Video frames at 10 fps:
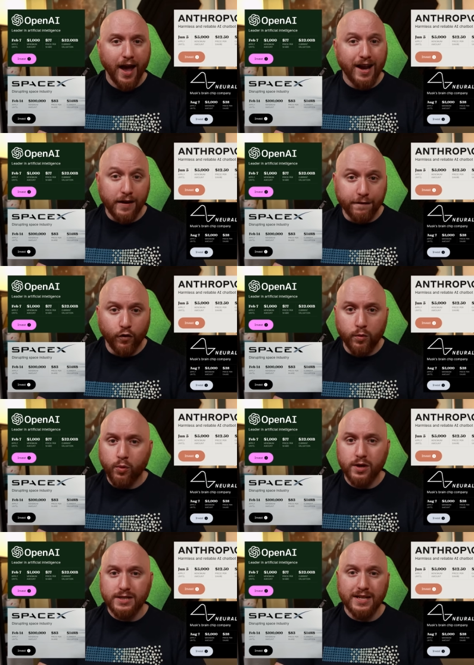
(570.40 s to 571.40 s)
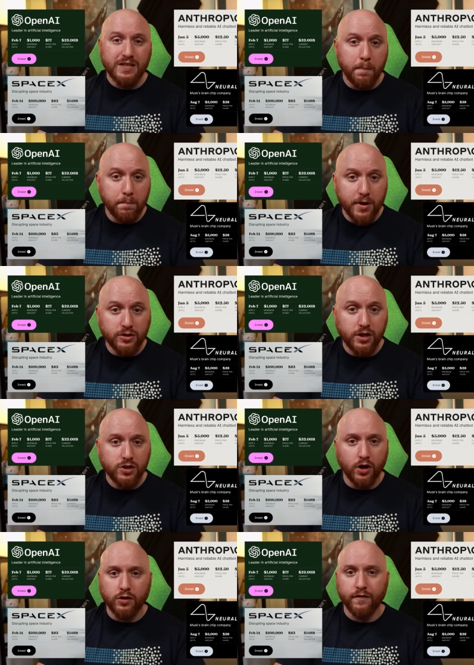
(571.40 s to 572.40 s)
at a $4.6 billion
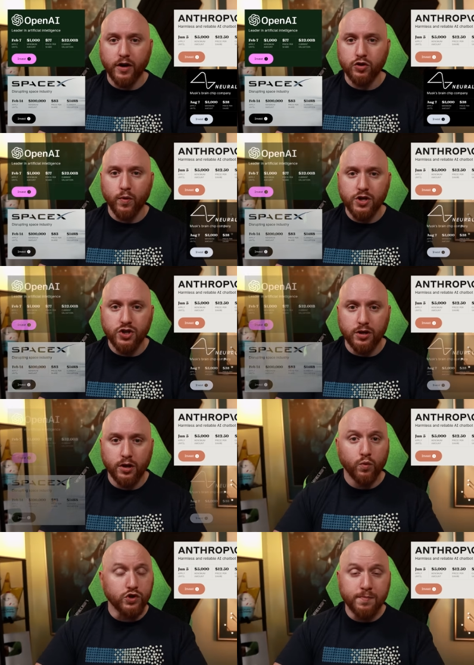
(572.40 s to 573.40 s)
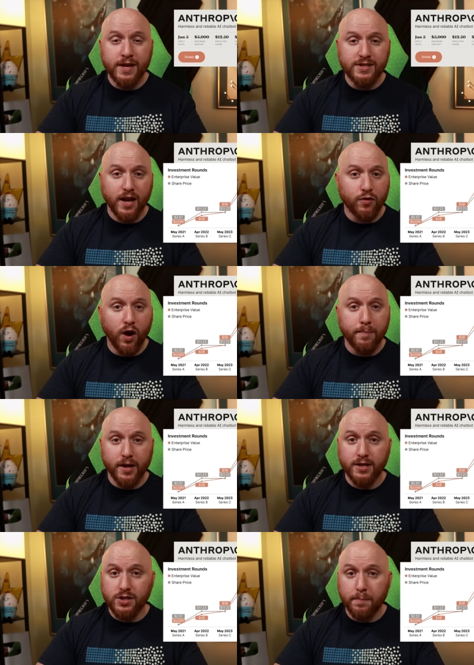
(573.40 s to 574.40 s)
valuation, which means
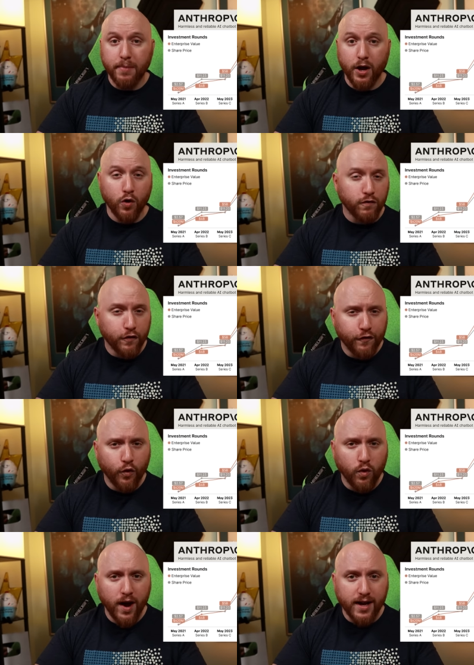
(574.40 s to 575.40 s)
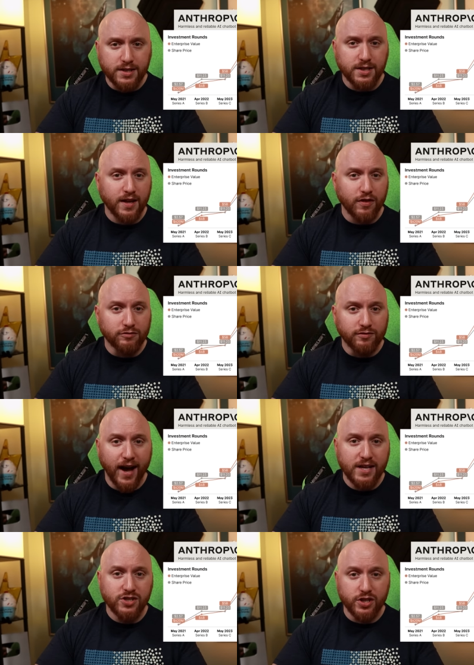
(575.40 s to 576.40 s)
Anthropic is up by over 4x in the
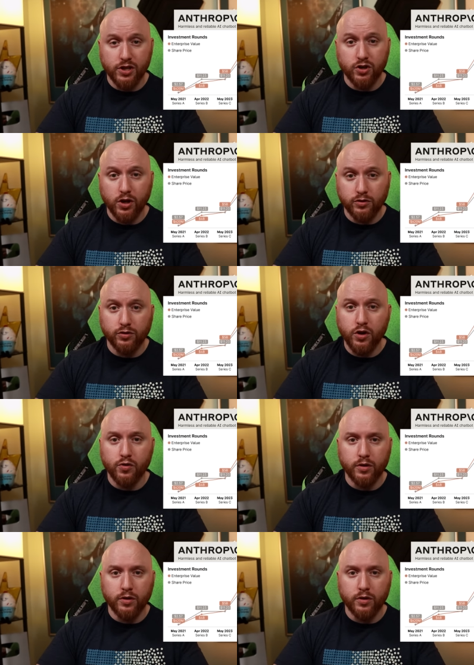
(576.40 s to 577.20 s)
last year alone.